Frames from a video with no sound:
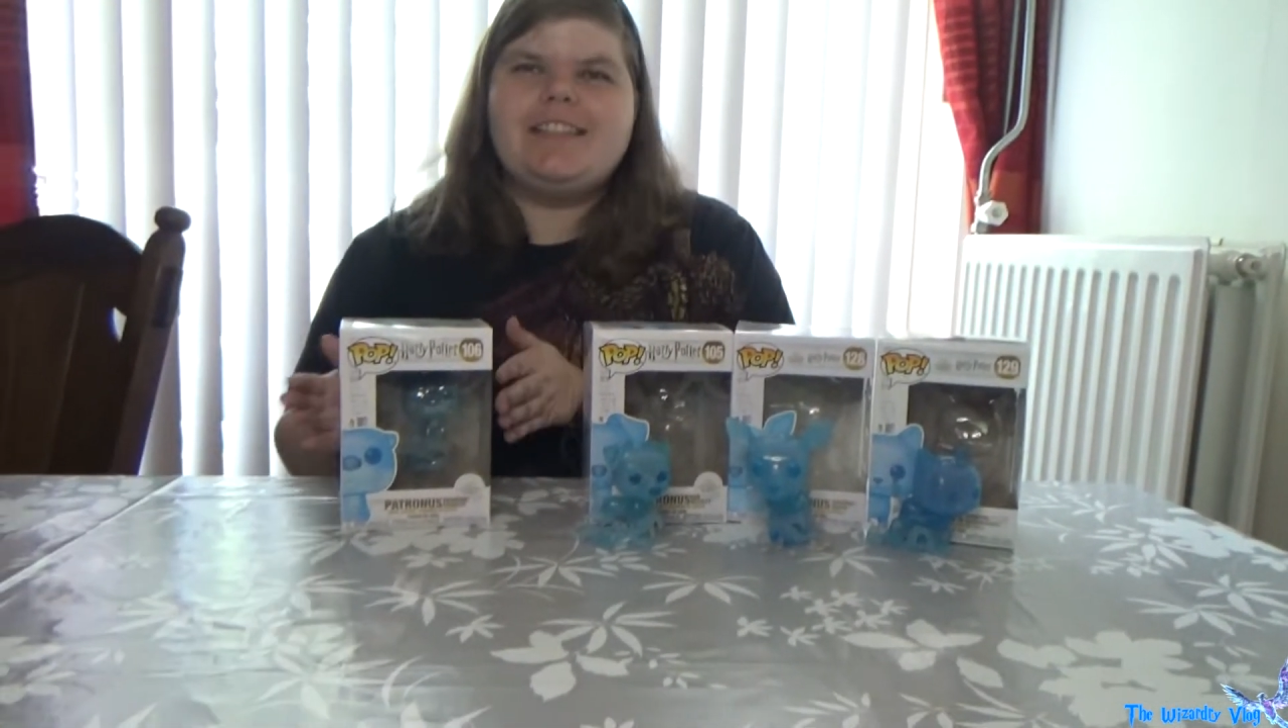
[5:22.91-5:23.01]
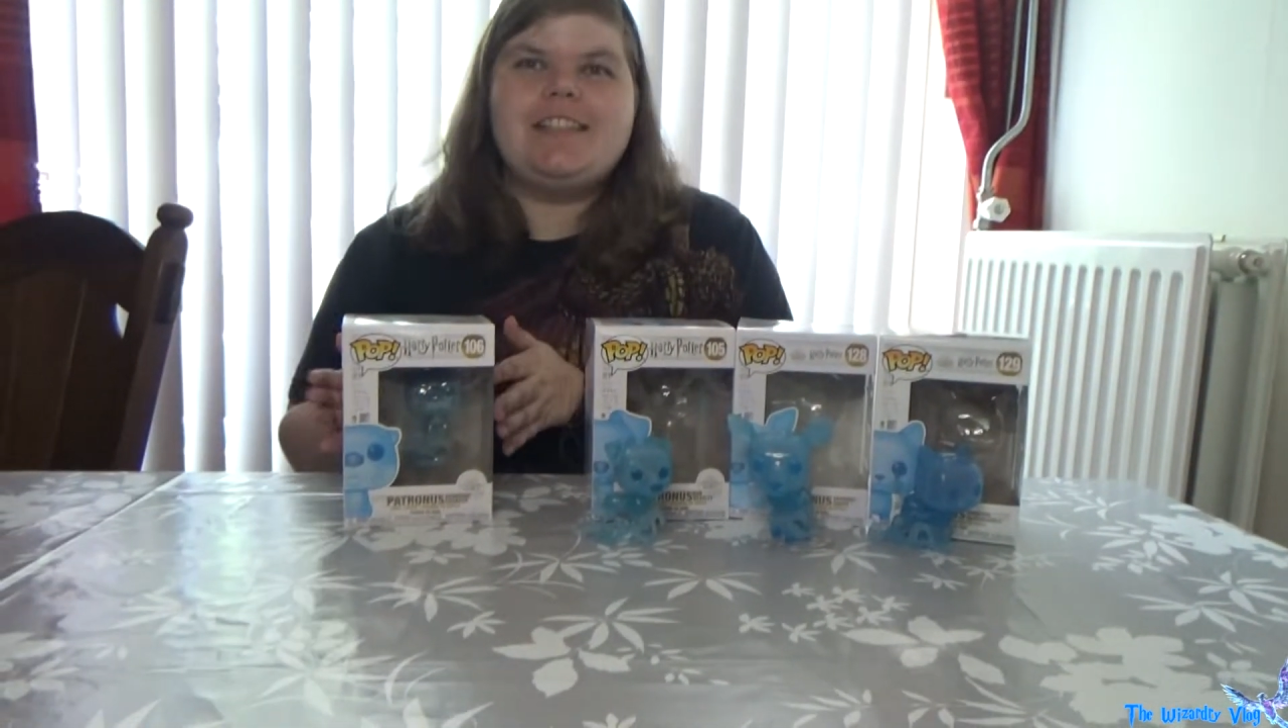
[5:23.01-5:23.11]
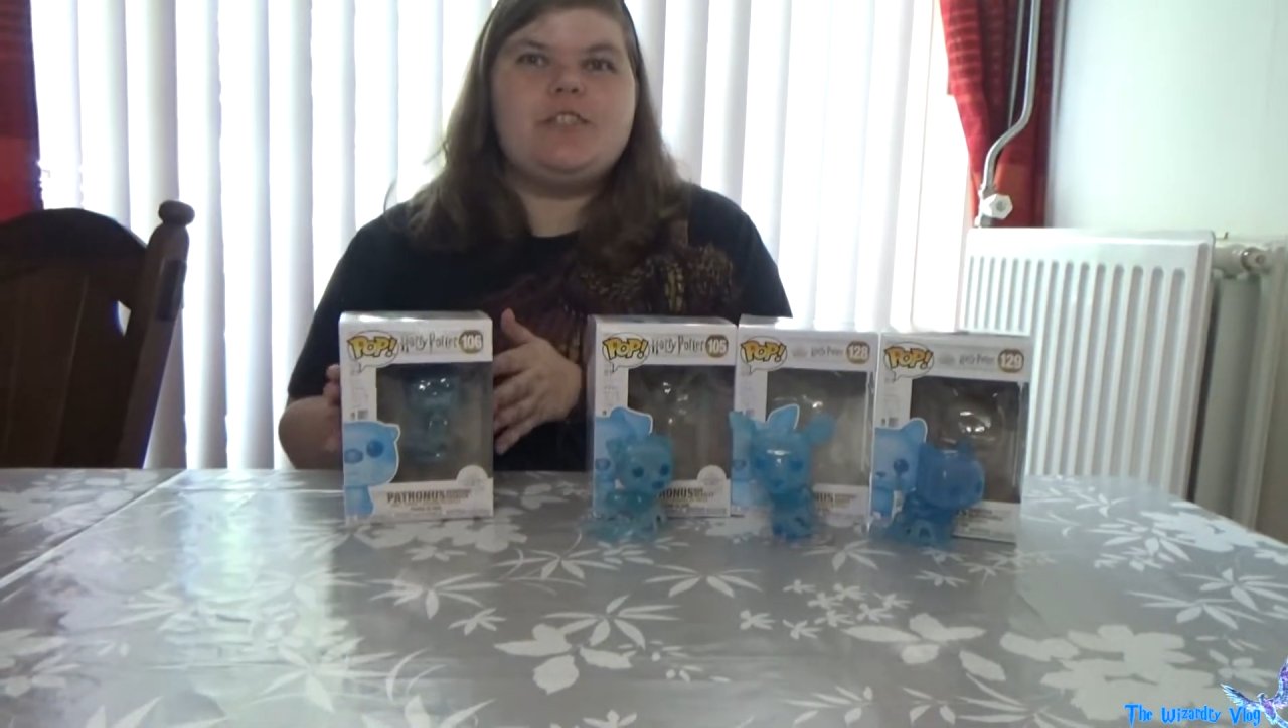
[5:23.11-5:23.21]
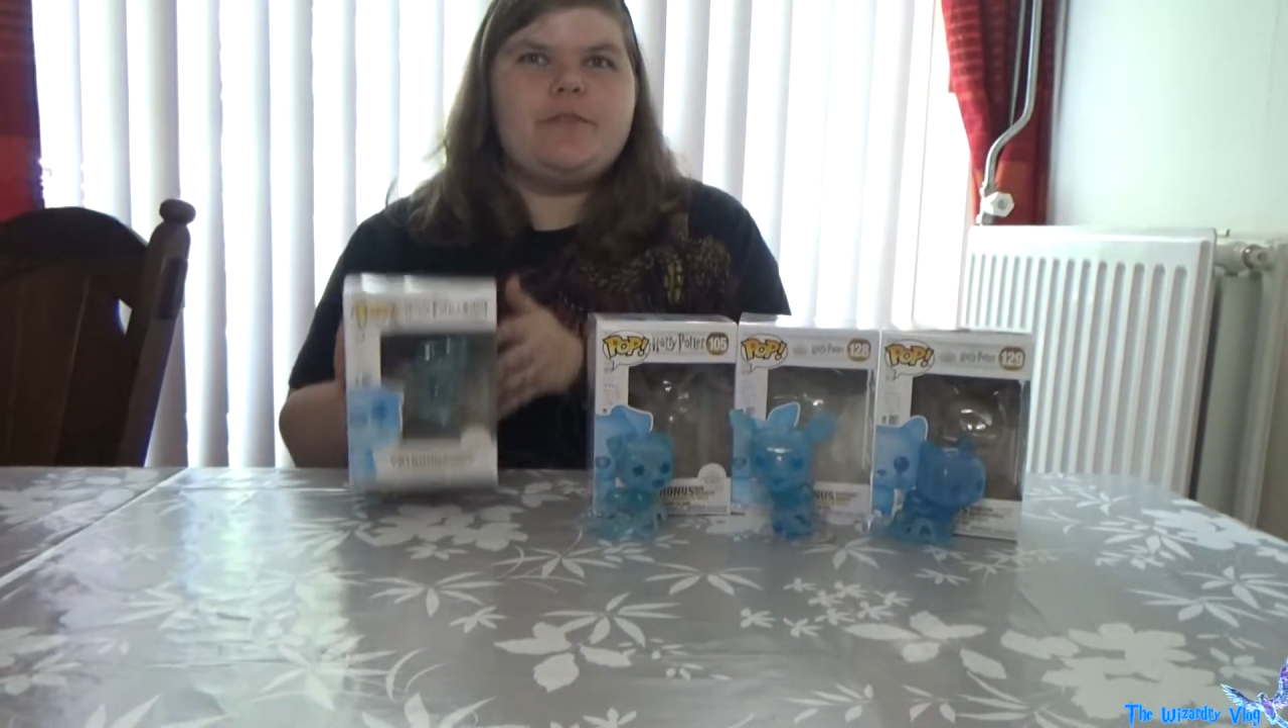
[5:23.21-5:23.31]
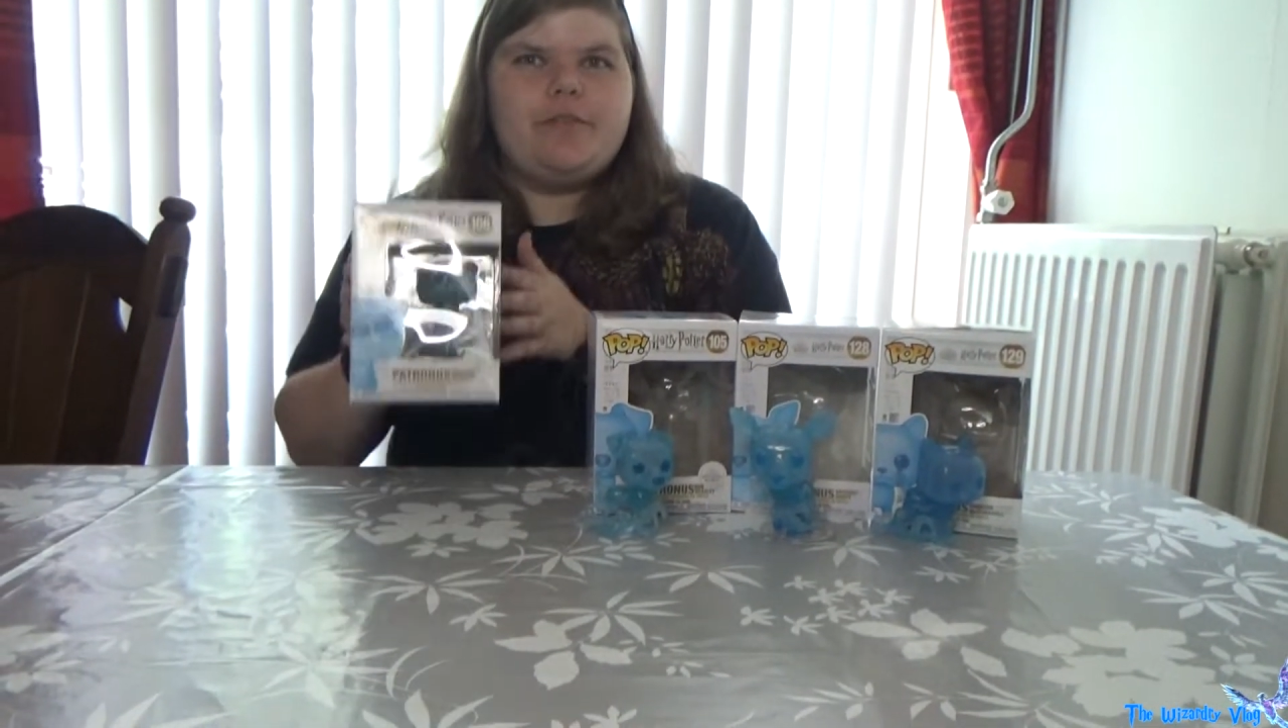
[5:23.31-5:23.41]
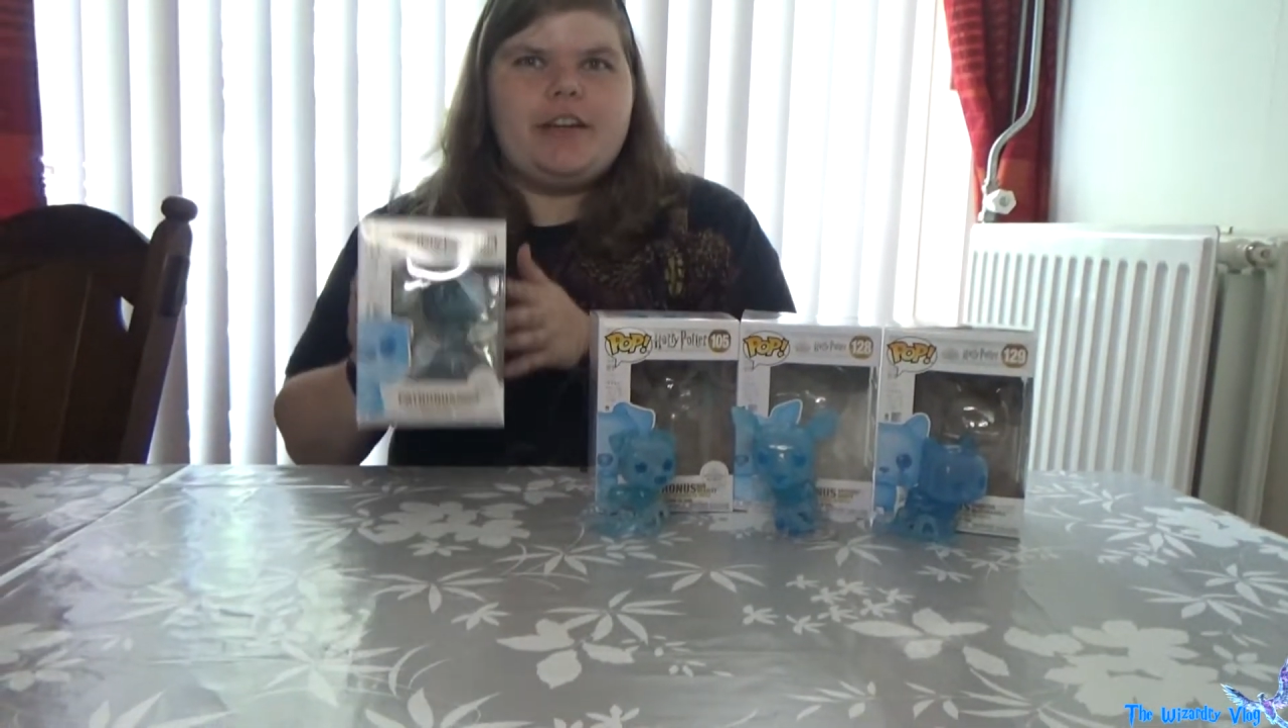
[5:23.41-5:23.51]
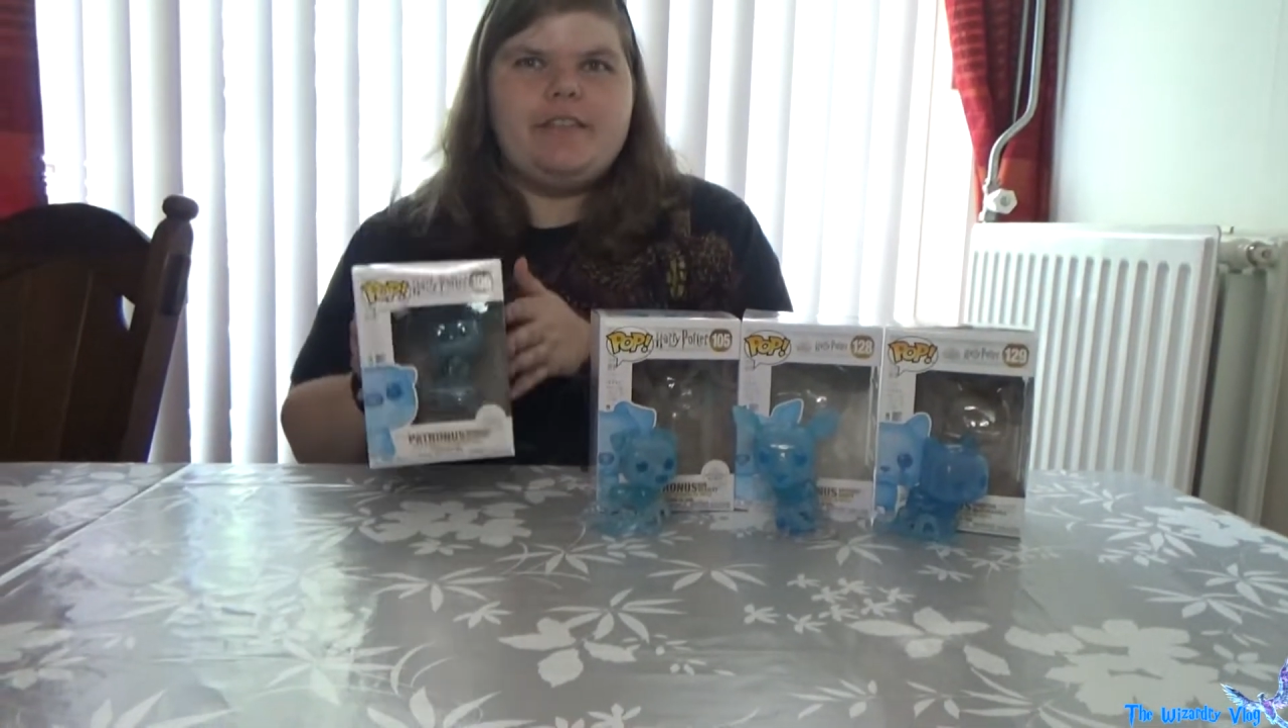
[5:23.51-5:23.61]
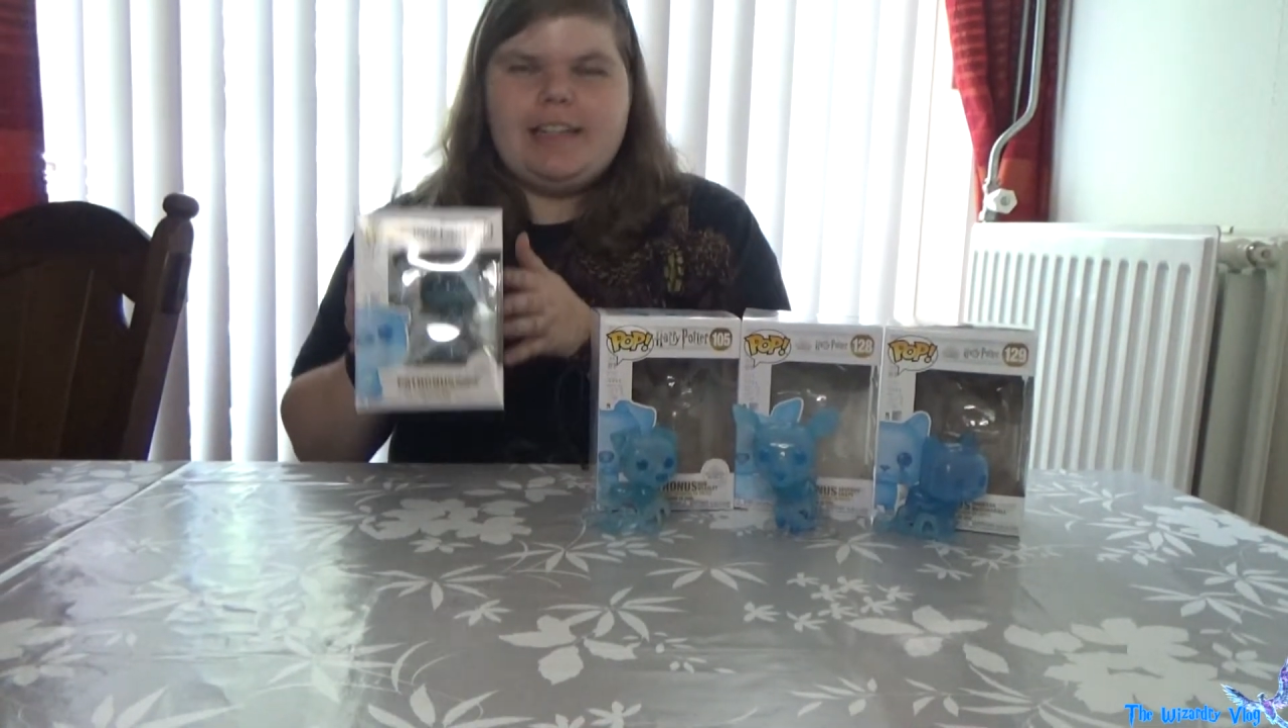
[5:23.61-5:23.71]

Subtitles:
She's very